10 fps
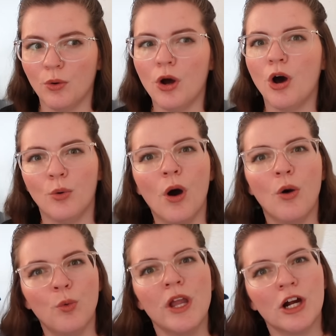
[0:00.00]

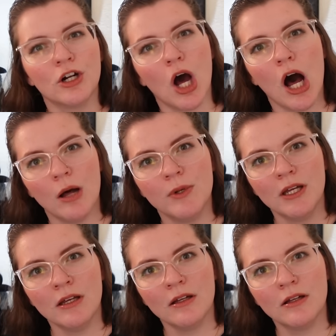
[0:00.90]
a weird
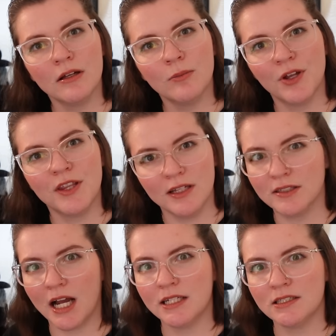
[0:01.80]
hobby, but these
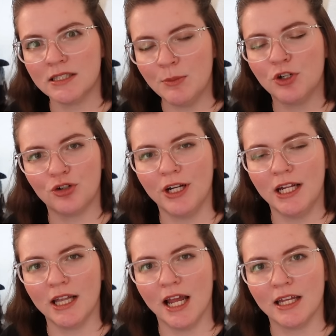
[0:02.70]
guys seem to treat
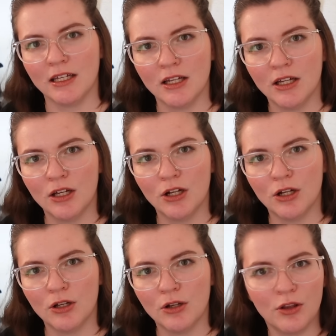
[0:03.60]
it like
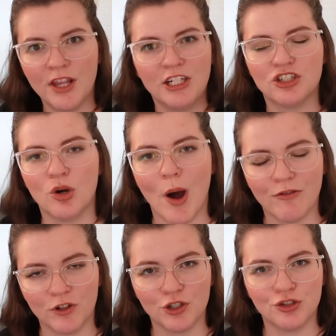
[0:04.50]
they just go
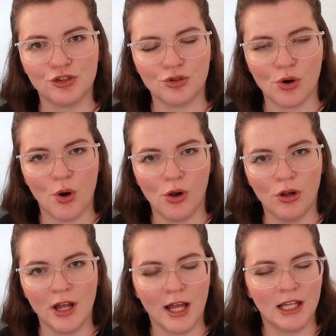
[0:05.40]
out for a
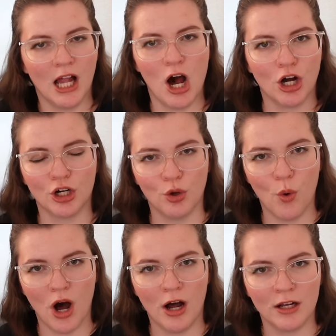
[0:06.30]
stroll, a little hot girl
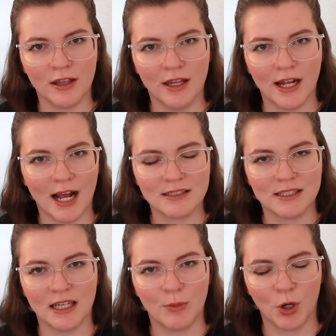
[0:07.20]
walk, and then
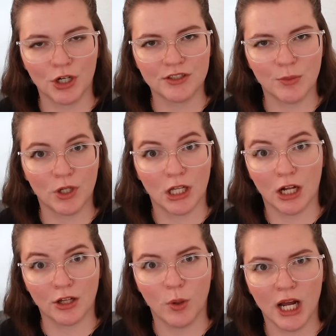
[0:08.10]
accidentally murder someone
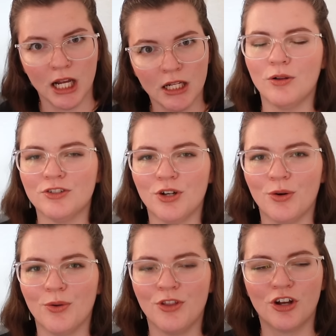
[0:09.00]
along the way.
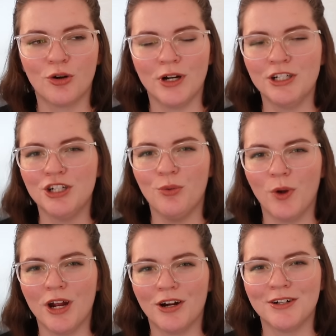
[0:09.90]
Also, the cringy,
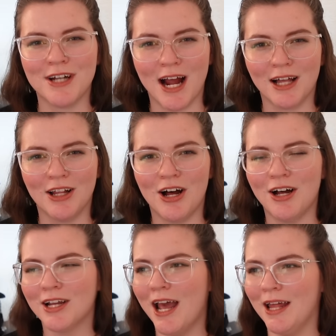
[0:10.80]
weird
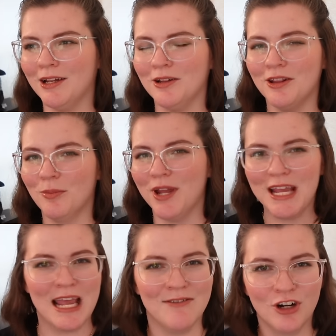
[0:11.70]
dialogue and the
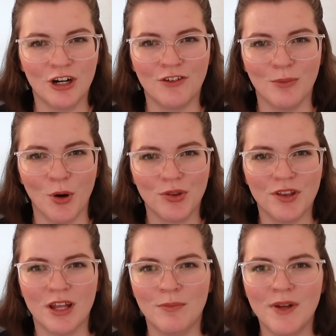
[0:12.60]
behavior from both
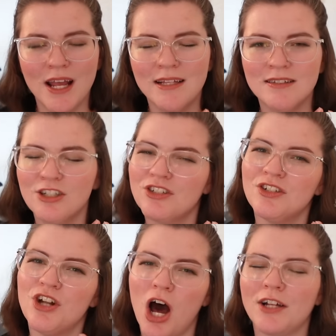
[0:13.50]
of them is
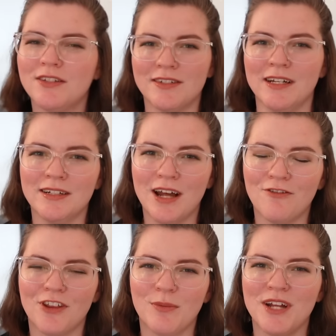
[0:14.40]
just not distinct
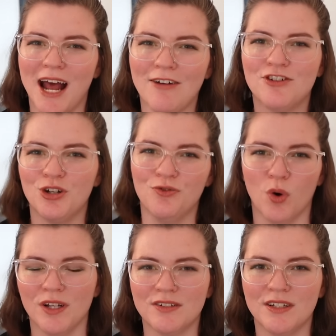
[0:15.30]
enough for them to have two
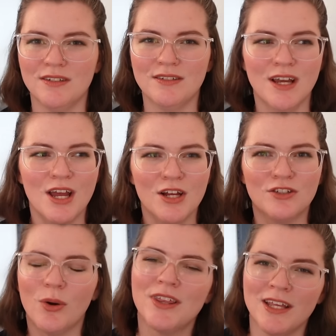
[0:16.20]
voices.
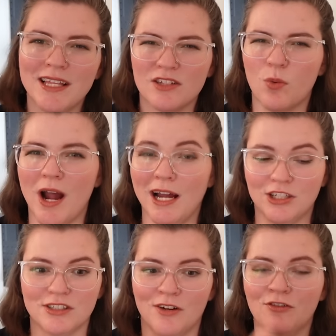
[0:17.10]
So I think that's why I
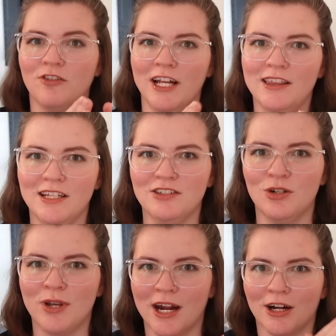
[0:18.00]
just conflate these
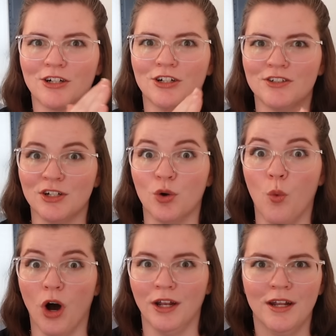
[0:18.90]
two characters into
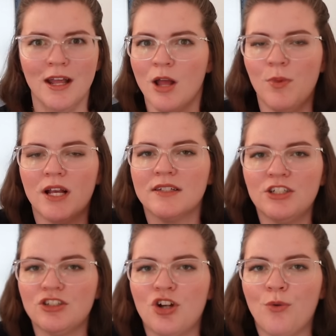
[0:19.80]
one, because I
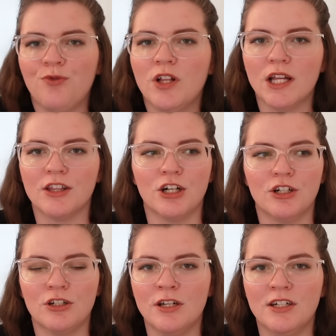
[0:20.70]
just don't feel like
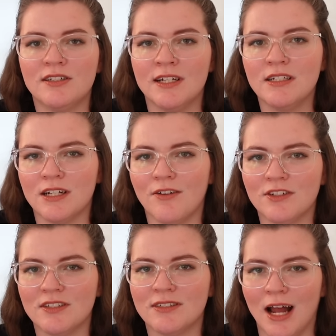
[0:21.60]
they're distinct enough
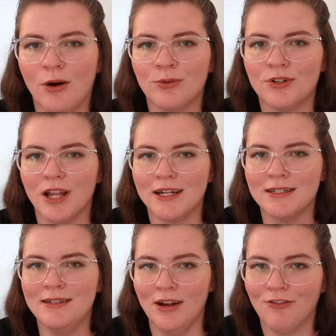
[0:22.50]
to sound
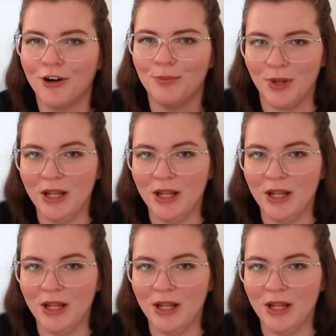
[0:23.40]
like different